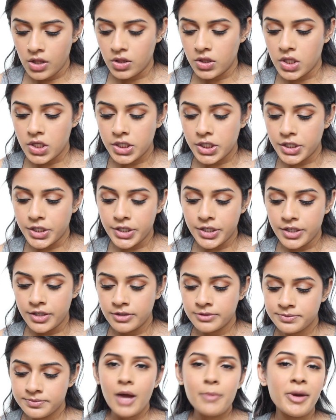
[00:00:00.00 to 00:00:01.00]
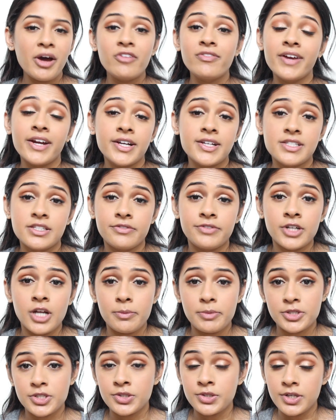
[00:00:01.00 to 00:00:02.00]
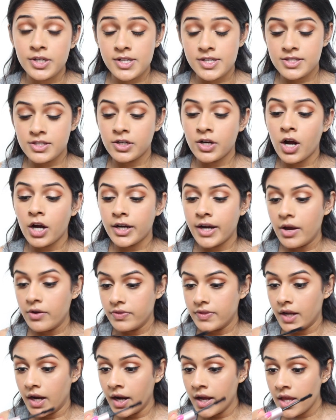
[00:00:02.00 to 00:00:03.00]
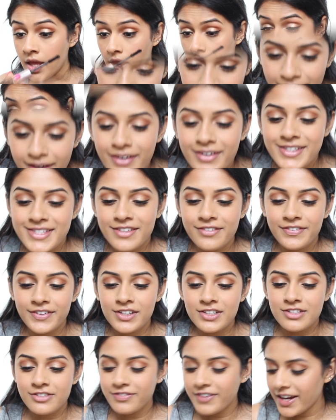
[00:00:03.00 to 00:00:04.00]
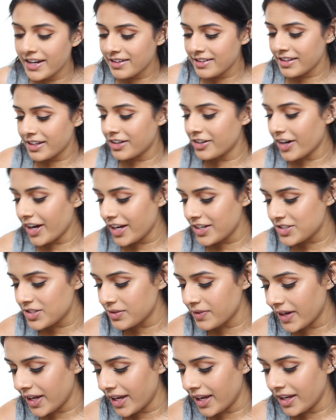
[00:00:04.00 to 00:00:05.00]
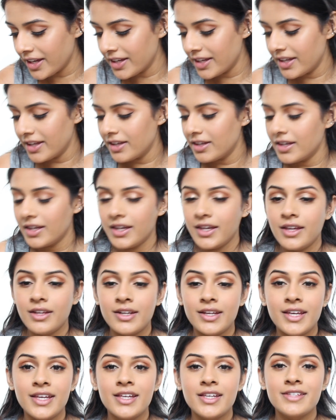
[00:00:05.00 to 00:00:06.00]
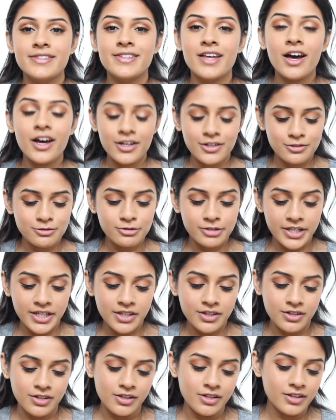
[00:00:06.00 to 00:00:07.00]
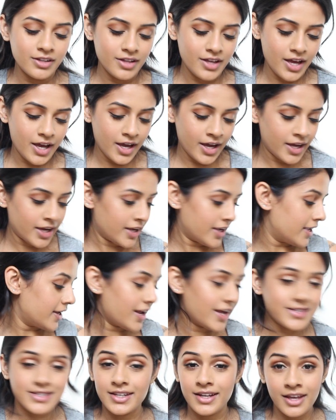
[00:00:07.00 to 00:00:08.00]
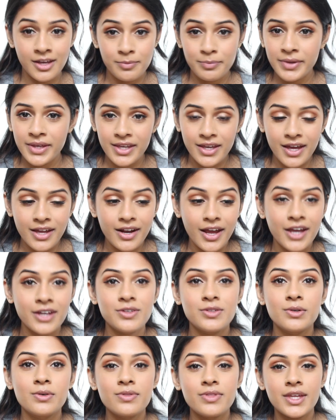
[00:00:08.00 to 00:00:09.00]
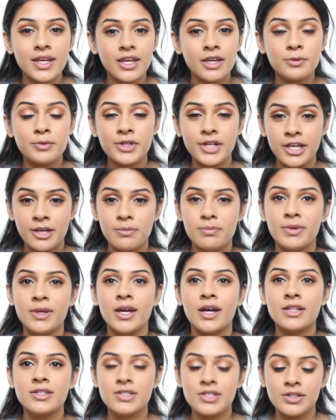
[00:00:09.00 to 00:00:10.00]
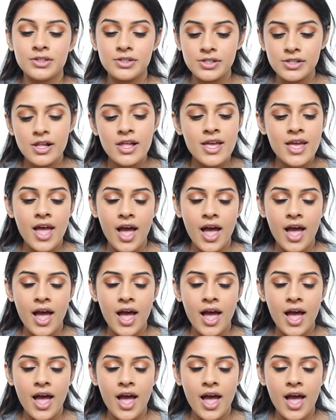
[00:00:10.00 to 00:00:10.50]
learn about various different opportunities there are out there. How does it feel to finally graduate? It is unreal. It hasn't hit me yet. I don't think it will hit me until